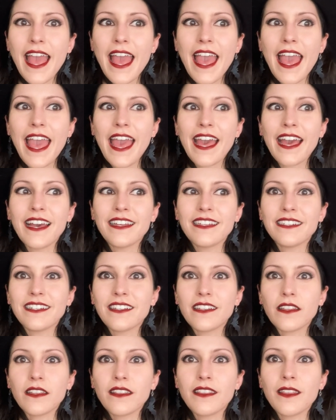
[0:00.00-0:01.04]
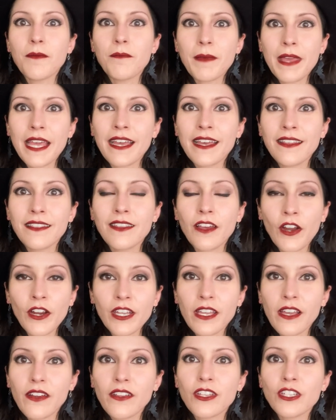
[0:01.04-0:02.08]
And the
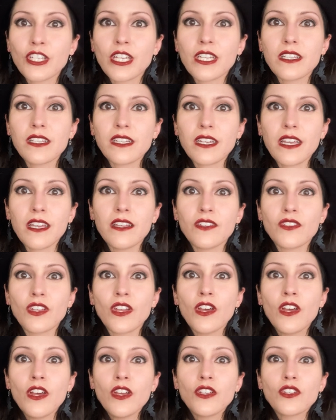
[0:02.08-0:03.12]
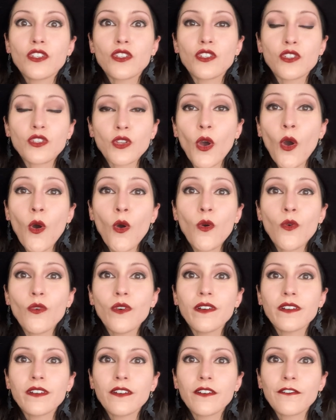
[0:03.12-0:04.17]
archaeologist, is so
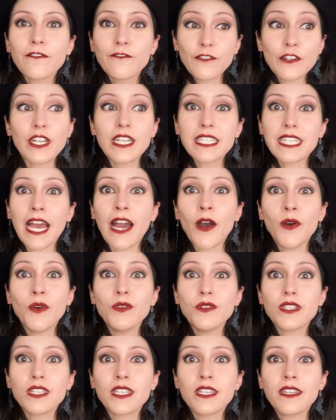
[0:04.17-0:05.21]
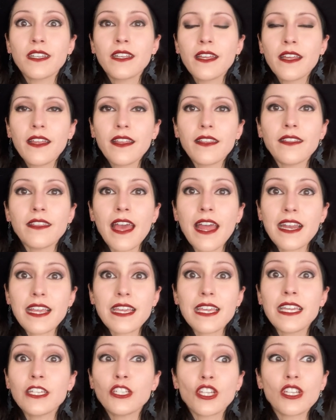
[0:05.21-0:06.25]
freaked out that
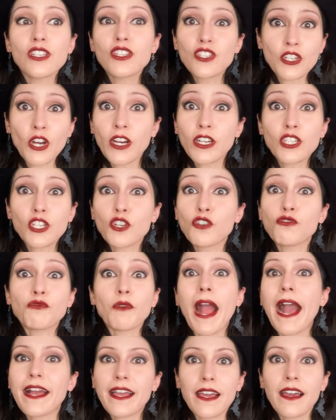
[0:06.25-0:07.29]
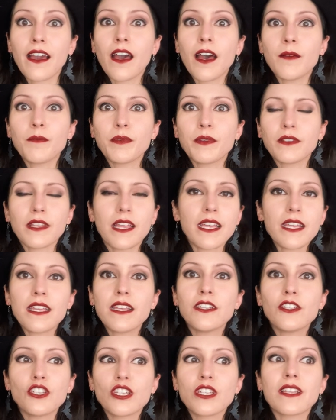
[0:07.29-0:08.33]
he just starts cracking up. Like,
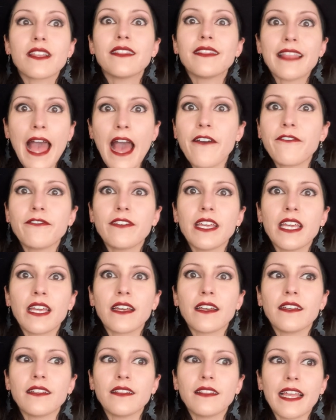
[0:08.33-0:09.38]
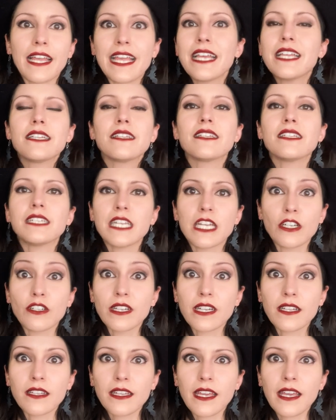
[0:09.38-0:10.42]
he's just laughing like
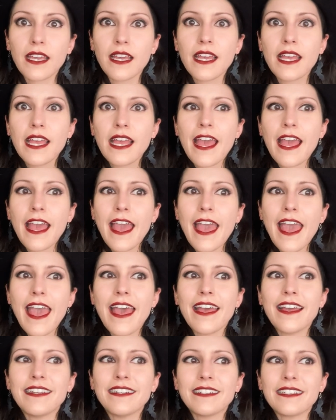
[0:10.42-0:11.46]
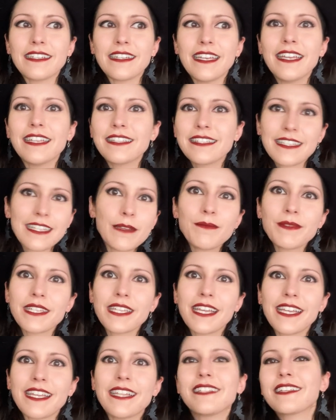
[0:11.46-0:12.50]
hysterically. And it seems
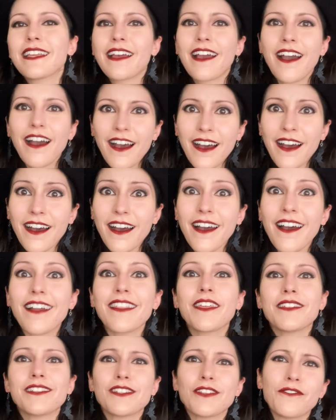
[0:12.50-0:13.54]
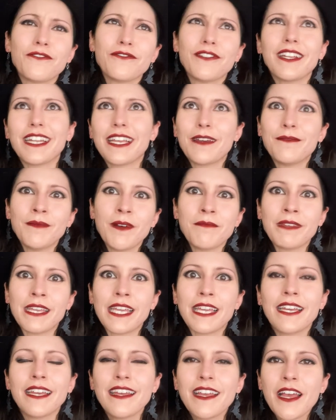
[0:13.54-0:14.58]
like he's like, ha ha ha, that's so funny, a
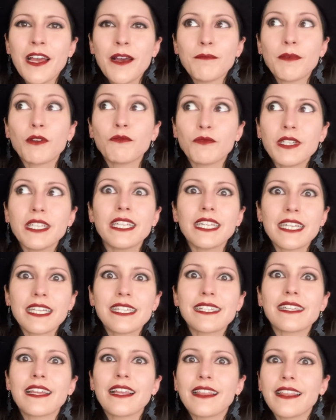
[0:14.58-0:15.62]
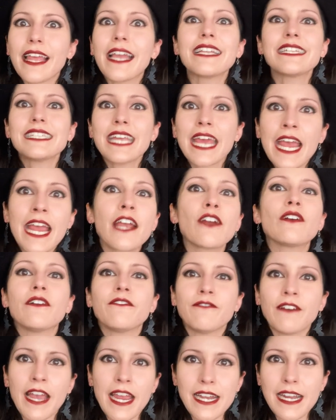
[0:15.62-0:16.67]
mummy. But really he's like
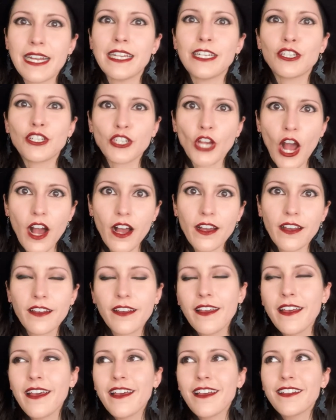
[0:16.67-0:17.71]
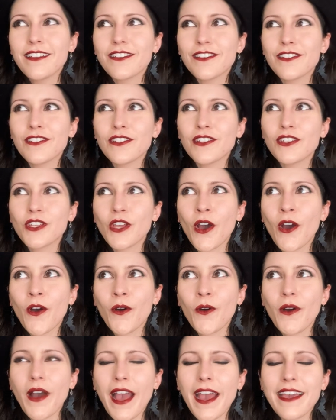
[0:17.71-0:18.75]
terrified and in shock.
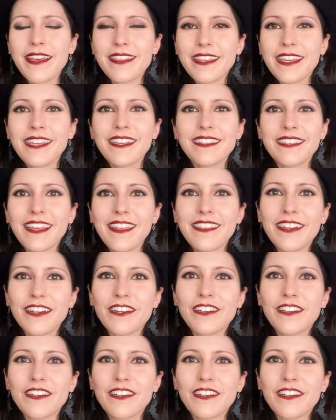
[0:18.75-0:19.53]
So I think that